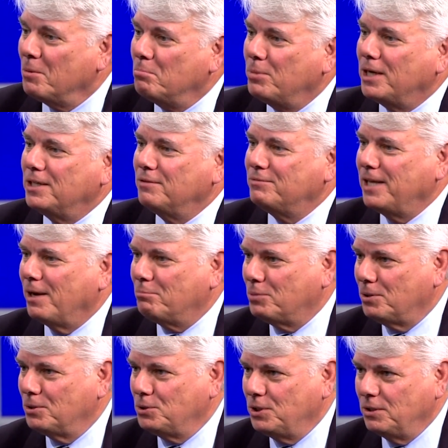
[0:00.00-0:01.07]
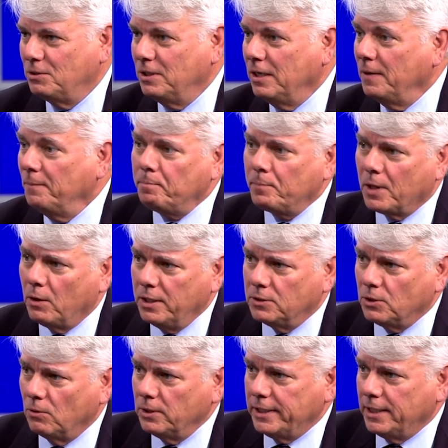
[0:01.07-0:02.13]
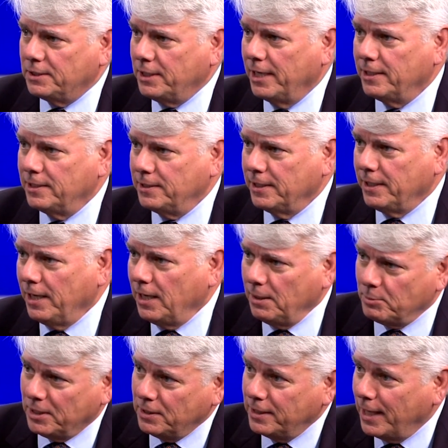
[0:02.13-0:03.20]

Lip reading: But if that person is only a tenant in common,